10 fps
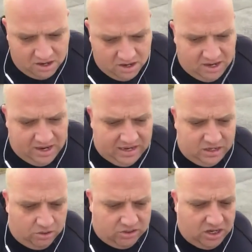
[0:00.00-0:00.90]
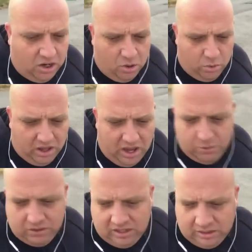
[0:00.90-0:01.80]
And don't say, oh, well, I
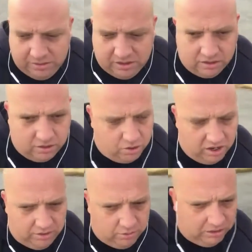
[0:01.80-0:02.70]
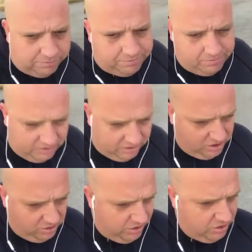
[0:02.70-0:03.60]
wouldn't like being in a crate. Well, you know
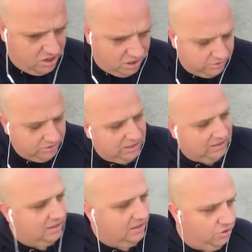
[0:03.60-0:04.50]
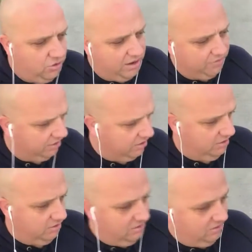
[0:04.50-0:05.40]
what? Your dog wouldn't like sitting in traffic,
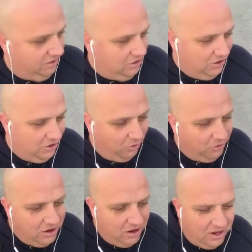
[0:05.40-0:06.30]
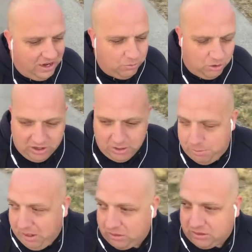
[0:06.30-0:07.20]
and wearing a
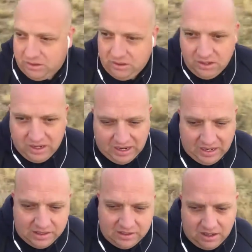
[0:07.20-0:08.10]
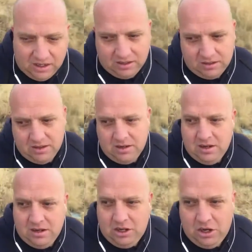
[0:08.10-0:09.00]
belt and,
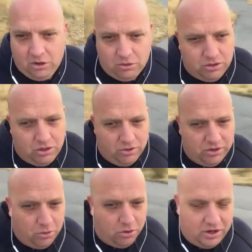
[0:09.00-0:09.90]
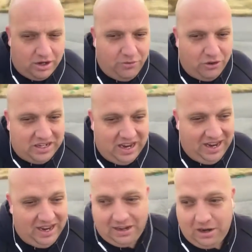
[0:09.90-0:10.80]
going to work every day
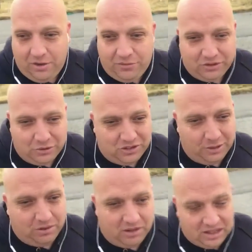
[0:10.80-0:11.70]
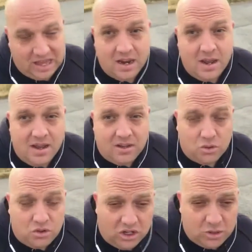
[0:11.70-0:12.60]
at an office or something like that. So
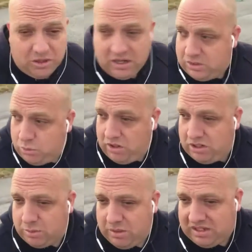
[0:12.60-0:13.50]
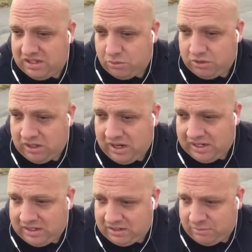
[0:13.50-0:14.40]
just because one species wouldn't like it
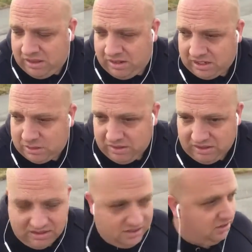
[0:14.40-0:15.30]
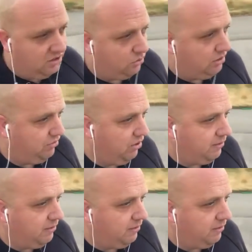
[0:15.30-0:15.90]
doesn't mean the next species isn't totally fine.